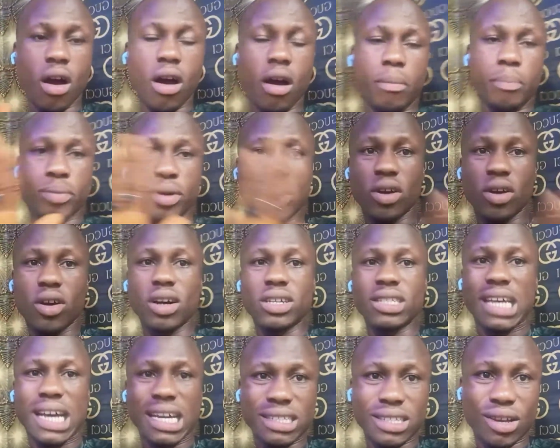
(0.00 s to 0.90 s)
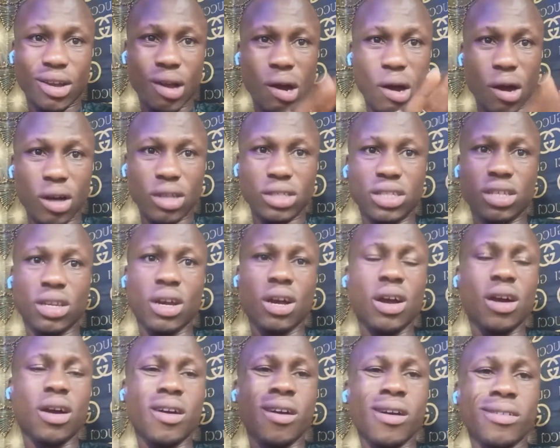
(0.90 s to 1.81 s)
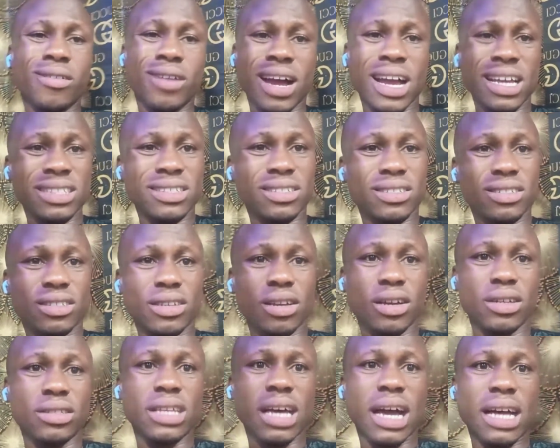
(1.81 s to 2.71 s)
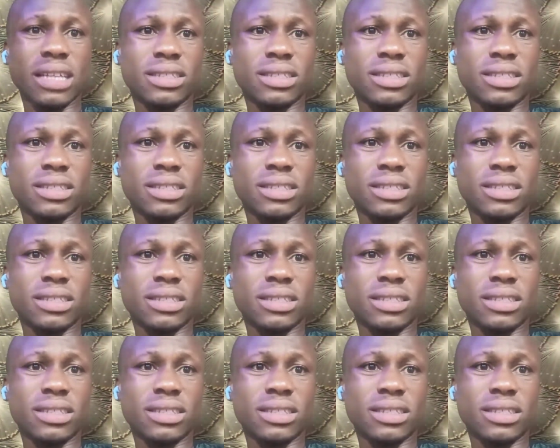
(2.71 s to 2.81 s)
pre-order the course. All right, so that